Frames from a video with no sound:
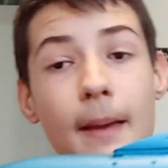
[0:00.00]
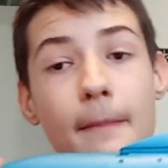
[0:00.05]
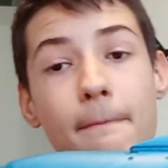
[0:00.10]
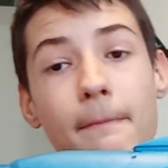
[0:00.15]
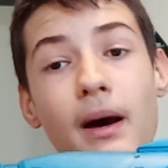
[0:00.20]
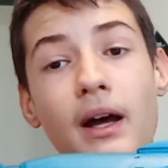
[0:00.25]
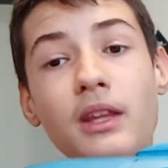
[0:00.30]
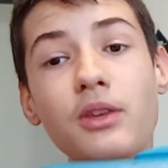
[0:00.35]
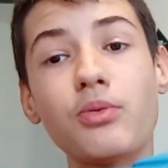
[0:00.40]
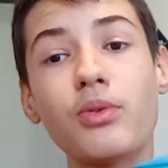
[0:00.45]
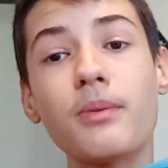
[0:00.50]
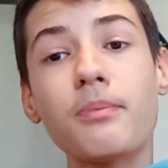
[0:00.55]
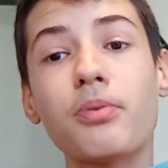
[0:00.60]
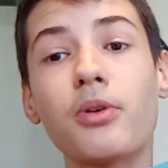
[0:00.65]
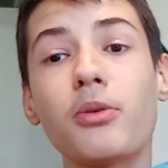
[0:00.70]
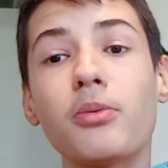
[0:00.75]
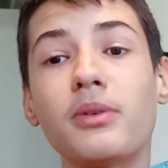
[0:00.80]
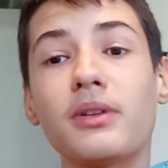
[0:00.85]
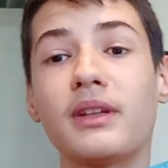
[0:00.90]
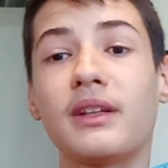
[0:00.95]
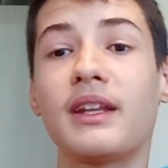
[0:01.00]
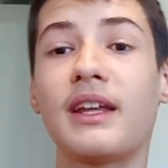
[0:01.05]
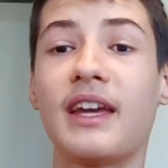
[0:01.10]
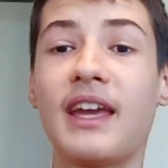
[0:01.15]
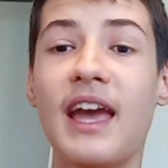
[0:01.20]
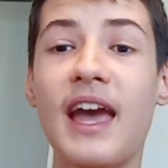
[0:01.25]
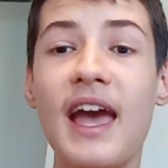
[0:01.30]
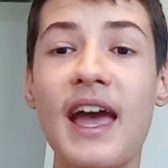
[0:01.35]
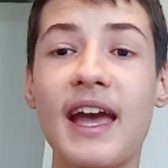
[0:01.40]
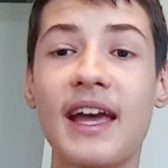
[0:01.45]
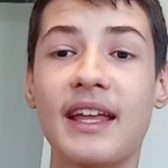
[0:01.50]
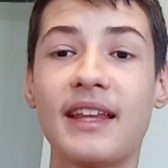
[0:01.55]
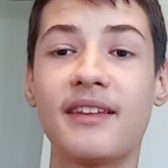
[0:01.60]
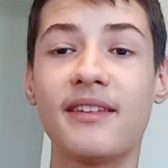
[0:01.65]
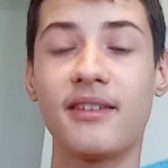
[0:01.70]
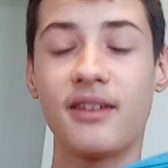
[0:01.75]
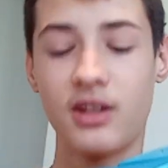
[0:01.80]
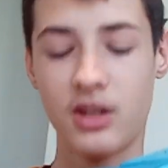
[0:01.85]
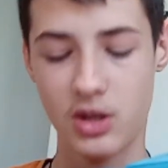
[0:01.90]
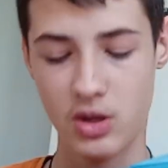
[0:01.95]
But one problem that I had
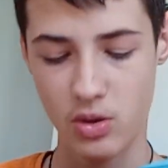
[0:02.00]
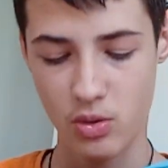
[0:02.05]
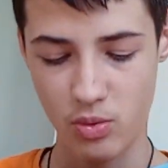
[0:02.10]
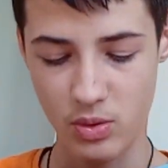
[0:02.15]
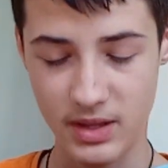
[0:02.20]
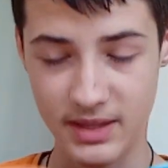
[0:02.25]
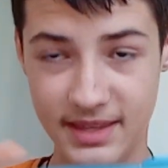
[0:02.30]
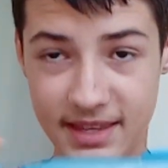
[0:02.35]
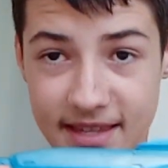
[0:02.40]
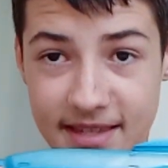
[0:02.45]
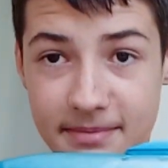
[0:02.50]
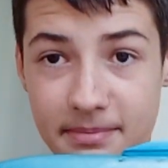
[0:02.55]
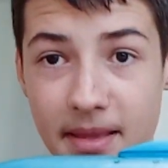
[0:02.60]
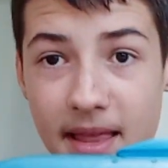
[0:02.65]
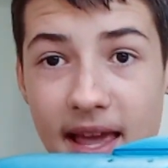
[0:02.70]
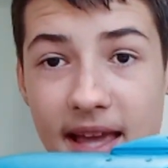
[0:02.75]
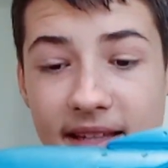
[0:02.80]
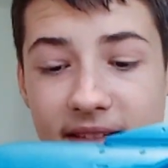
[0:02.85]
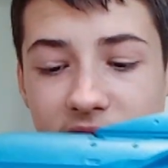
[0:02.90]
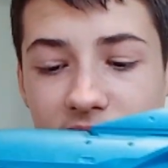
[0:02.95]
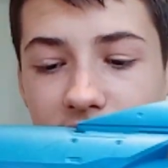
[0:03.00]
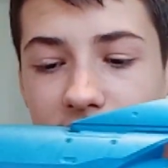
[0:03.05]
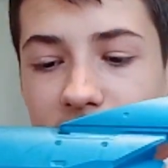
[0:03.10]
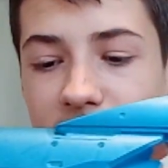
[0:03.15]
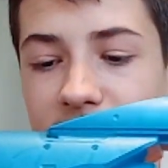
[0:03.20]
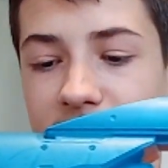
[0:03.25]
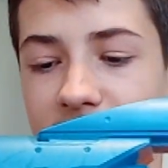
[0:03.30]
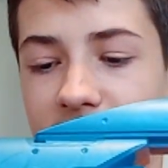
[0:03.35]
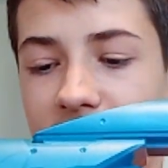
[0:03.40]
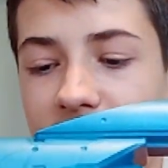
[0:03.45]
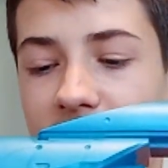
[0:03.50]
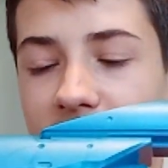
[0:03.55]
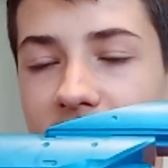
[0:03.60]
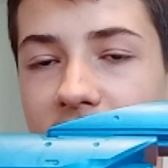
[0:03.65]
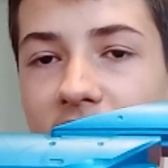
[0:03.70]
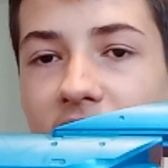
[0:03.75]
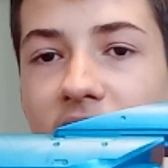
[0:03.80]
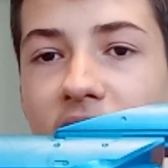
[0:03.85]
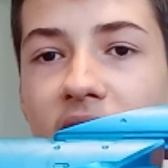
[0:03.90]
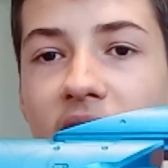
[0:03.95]
with this blaster
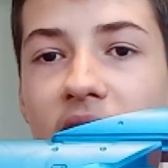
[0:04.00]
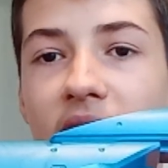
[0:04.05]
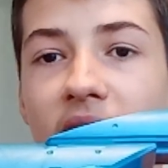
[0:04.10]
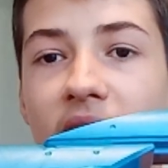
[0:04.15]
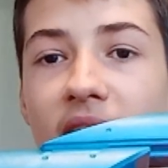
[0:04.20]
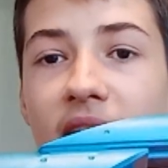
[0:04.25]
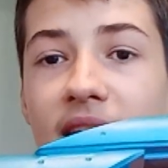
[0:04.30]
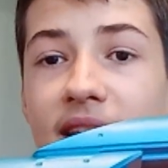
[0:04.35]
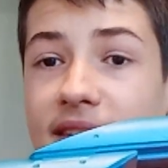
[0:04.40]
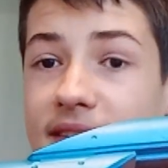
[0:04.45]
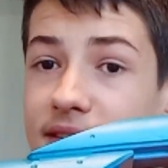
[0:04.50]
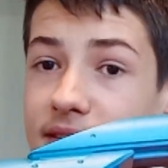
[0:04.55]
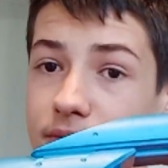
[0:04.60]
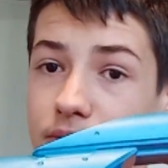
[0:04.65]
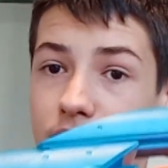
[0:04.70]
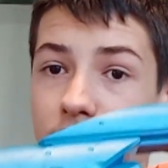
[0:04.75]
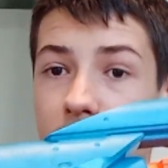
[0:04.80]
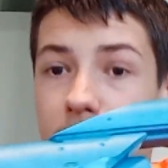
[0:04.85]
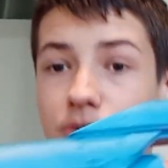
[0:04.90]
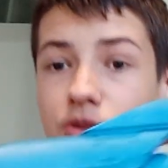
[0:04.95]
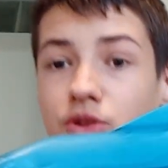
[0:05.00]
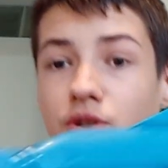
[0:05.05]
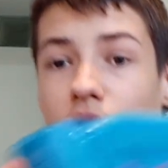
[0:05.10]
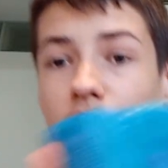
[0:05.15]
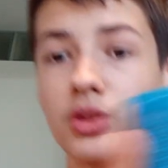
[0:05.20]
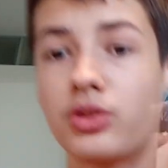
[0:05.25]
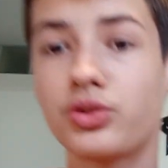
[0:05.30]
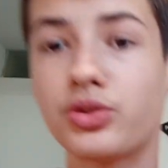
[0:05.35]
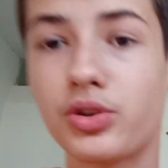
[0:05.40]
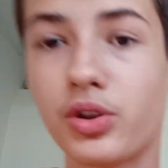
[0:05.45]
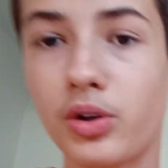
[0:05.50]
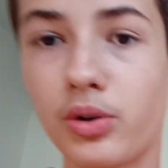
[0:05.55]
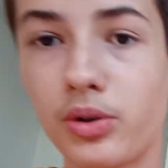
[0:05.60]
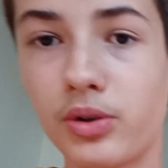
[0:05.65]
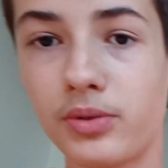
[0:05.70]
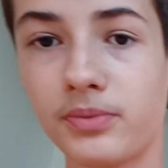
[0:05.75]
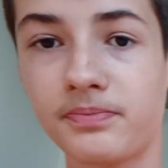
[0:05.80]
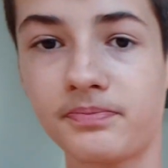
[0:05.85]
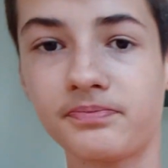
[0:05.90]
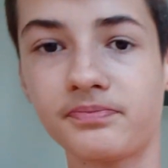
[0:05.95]
is what I'm going to show you.
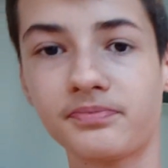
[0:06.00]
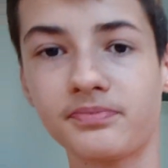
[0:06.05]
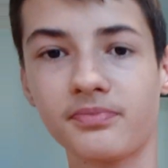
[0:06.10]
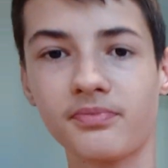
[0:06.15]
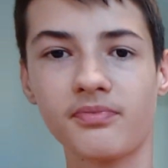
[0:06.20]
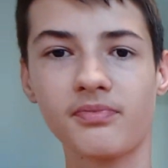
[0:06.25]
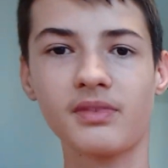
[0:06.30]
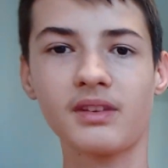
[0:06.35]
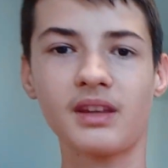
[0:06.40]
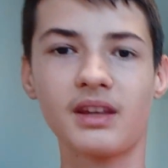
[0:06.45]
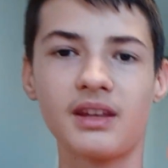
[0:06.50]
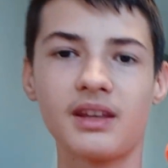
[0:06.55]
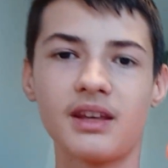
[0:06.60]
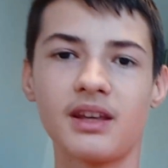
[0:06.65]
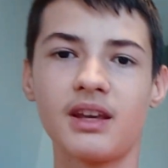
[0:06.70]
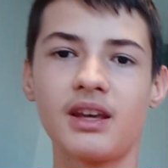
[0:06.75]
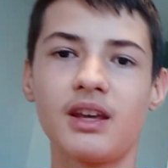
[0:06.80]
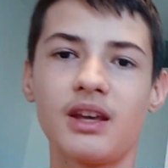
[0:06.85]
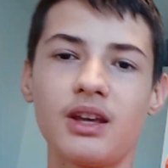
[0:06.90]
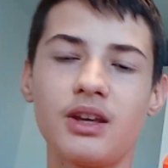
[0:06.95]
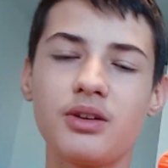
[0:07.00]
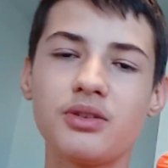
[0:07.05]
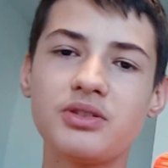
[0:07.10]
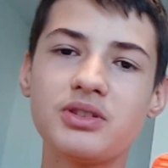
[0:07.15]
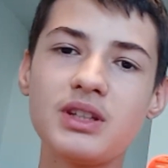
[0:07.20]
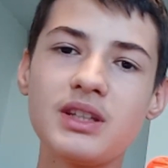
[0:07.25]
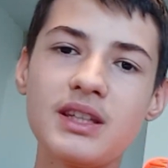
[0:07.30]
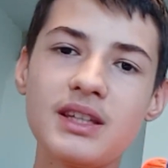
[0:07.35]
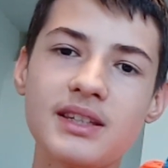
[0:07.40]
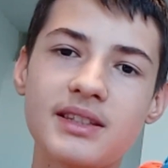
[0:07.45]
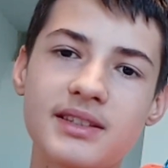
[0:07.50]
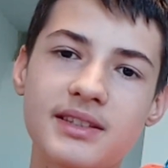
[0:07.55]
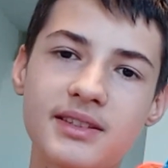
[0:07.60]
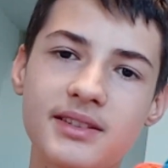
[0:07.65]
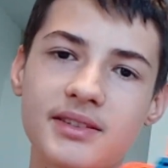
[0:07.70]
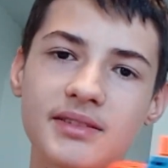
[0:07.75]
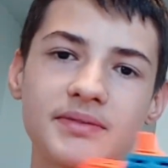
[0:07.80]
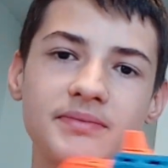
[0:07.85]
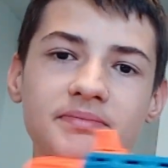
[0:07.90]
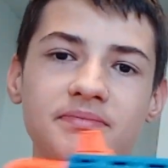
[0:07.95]
You see
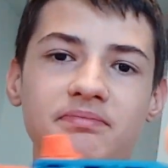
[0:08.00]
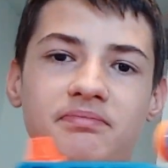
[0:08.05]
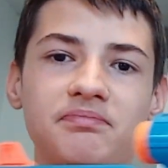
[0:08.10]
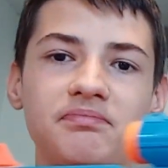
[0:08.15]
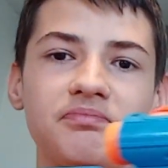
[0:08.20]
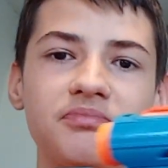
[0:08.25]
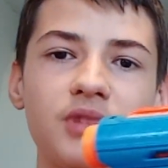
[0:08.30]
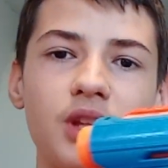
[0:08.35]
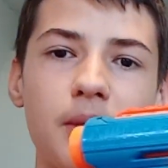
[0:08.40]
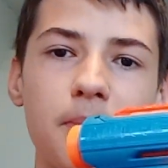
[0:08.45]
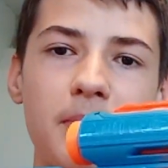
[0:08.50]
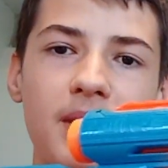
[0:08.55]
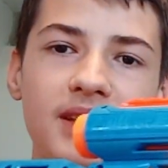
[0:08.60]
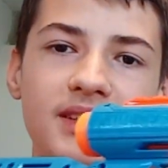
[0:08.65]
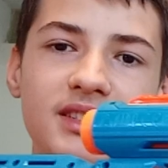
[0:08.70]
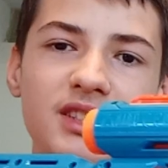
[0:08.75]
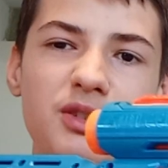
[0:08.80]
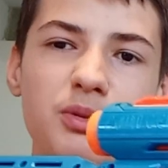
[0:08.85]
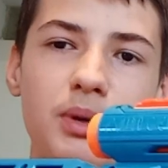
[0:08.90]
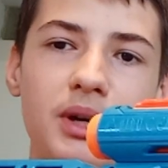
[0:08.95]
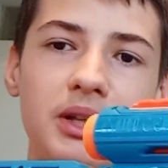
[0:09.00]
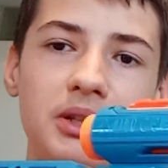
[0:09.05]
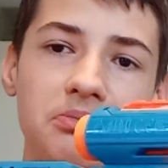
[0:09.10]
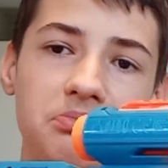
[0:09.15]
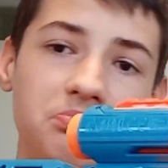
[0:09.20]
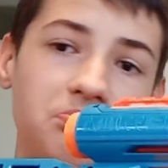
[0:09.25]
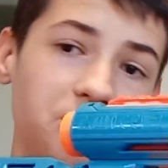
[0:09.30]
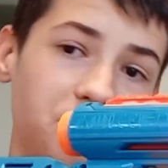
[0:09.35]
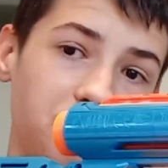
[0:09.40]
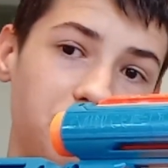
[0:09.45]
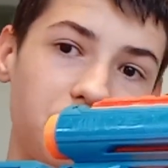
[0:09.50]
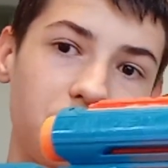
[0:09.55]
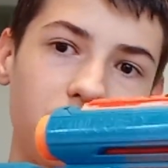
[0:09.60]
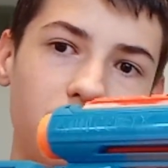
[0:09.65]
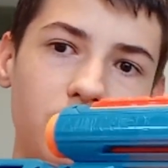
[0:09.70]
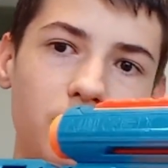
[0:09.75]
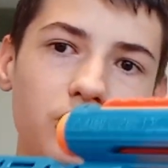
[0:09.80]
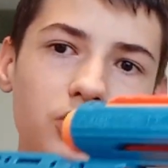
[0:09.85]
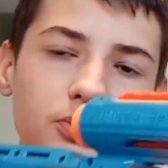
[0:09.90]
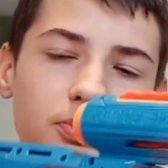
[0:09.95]
this magazine well,
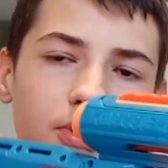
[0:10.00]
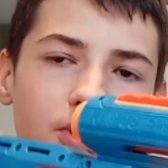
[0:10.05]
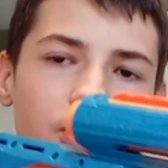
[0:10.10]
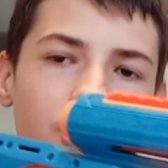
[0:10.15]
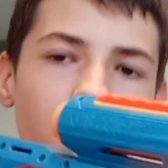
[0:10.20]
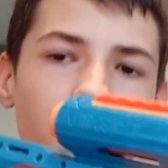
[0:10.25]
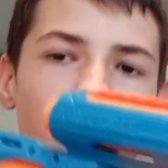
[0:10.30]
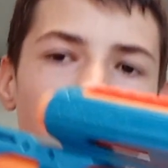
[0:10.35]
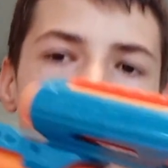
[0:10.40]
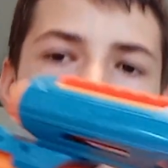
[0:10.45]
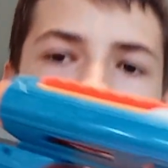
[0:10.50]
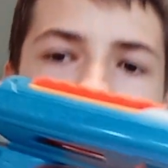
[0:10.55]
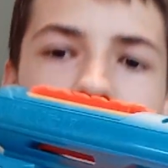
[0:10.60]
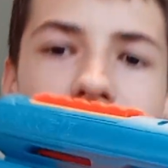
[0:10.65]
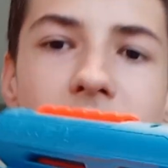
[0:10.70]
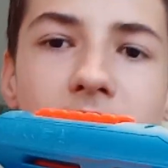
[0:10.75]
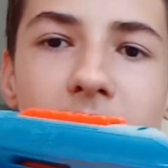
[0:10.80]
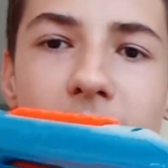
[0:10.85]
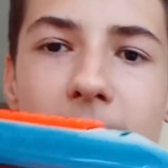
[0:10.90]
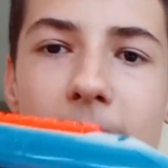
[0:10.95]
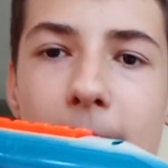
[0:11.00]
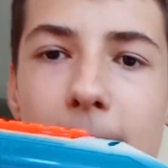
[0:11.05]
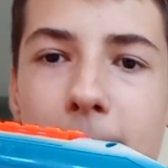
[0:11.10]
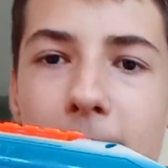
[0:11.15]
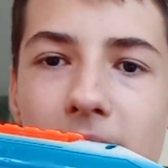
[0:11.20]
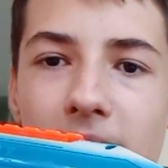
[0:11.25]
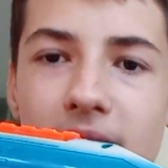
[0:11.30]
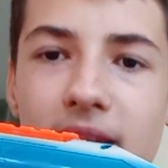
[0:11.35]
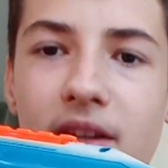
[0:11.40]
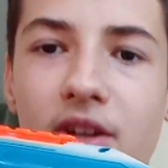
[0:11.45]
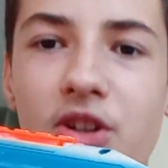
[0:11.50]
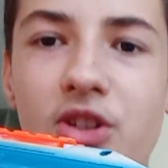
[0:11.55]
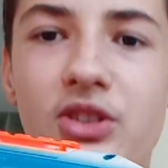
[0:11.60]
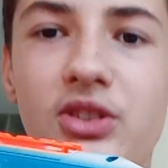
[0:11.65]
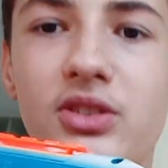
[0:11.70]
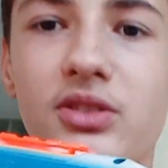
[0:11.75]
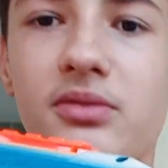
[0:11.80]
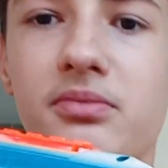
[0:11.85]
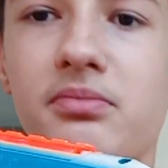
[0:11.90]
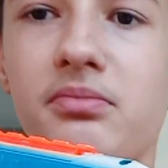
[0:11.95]
looks pretty normal, but there
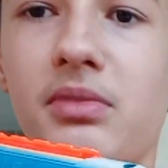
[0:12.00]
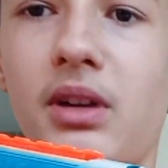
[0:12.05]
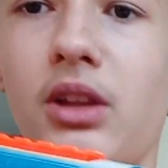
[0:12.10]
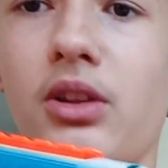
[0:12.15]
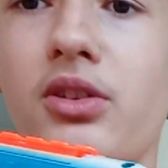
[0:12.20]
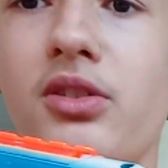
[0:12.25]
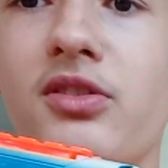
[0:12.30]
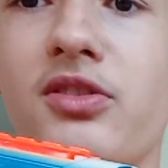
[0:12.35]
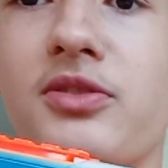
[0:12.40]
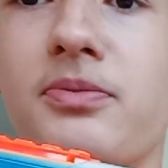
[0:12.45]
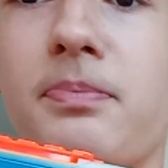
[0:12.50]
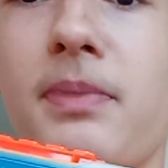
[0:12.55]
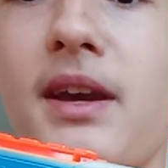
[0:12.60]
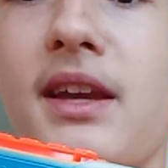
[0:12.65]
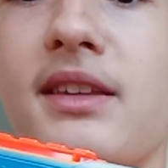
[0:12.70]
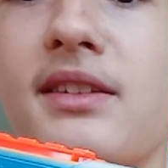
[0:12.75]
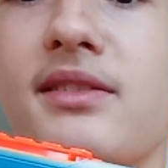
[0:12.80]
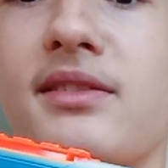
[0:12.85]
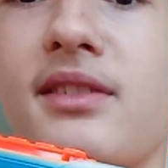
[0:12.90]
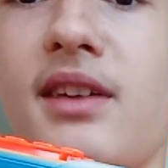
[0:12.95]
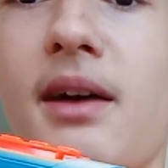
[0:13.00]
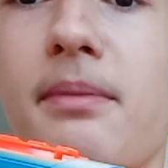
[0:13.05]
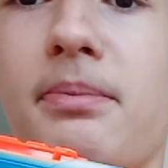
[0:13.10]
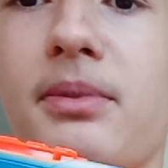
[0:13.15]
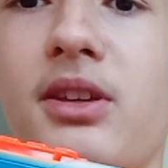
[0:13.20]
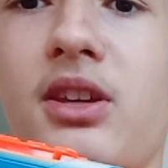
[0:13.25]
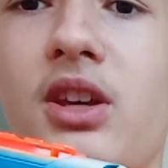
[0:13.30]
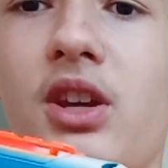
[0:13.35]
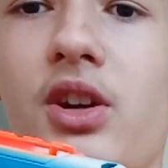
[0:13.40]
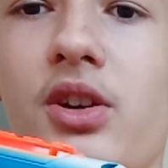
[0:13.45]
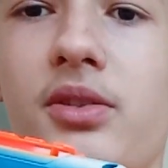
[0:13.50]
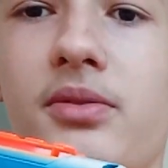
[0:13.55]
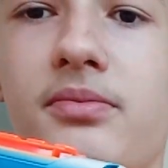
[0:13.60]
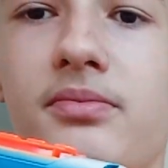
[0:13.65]
is a lot of space up here.